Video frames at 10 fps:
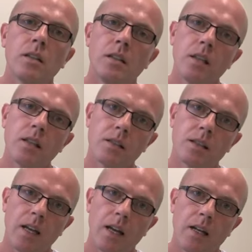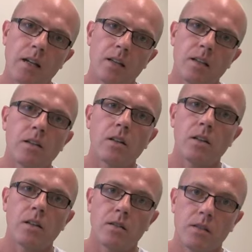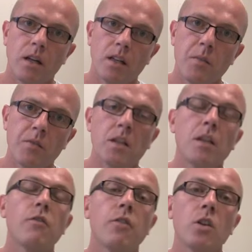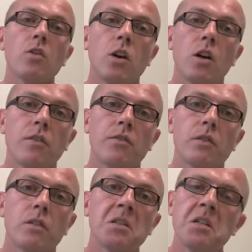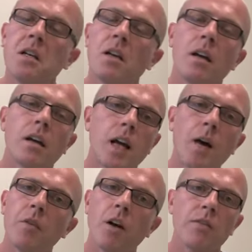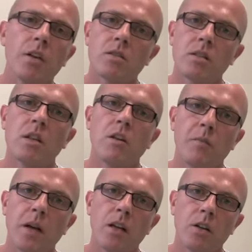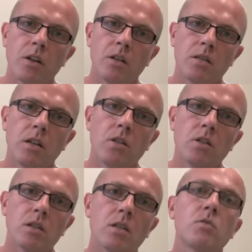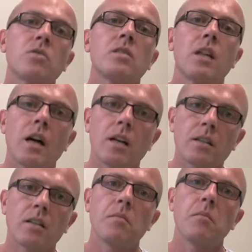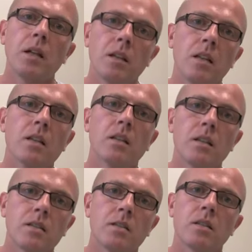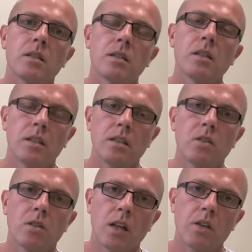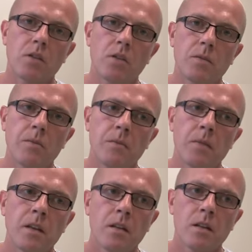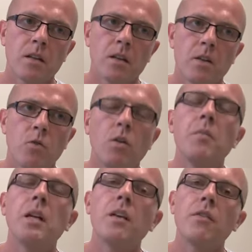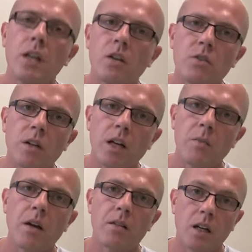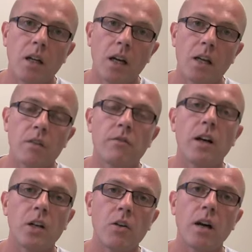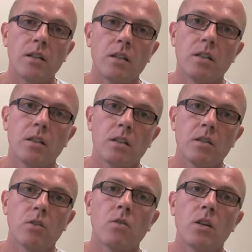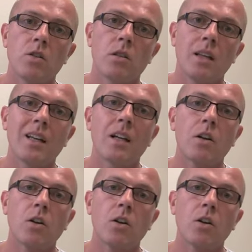these 10 startups in front of a couple of dozen of bankers in order to start building this this connection. We believe Innotribe has a great value added to actually